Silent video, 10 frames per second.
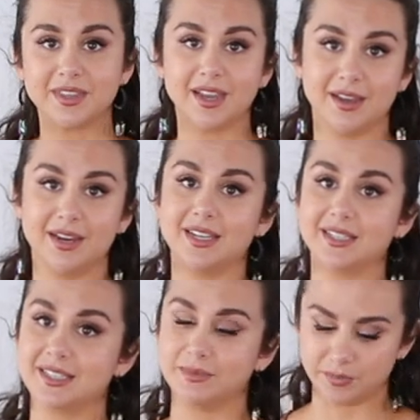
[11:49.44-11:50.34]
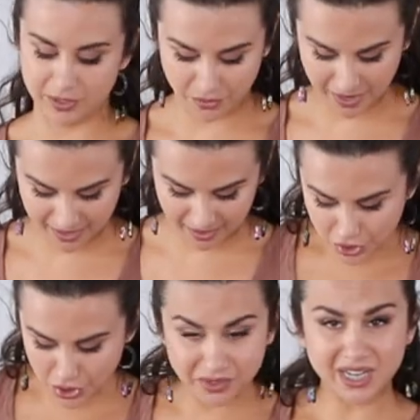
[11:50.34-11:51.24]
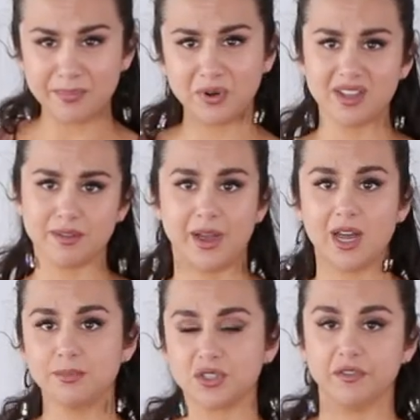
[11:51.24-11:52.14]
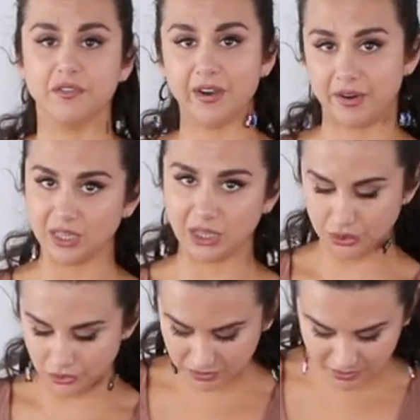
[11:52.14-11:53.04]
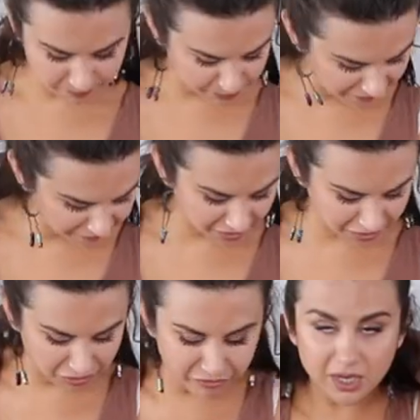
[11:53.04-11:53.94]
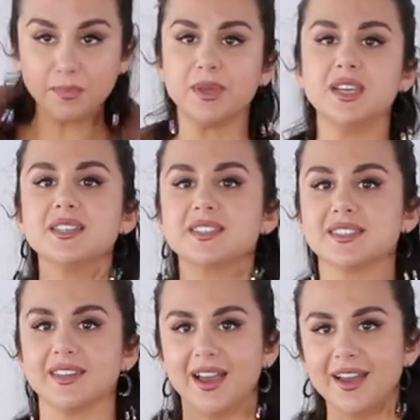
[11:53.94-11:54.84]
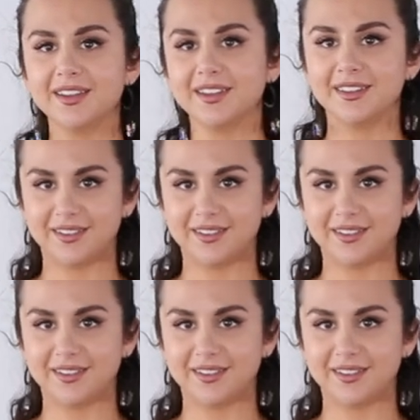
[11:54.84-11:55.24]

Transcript: then it seems to be okay. No taper at the bottom, so very loose, but for a three-piece set,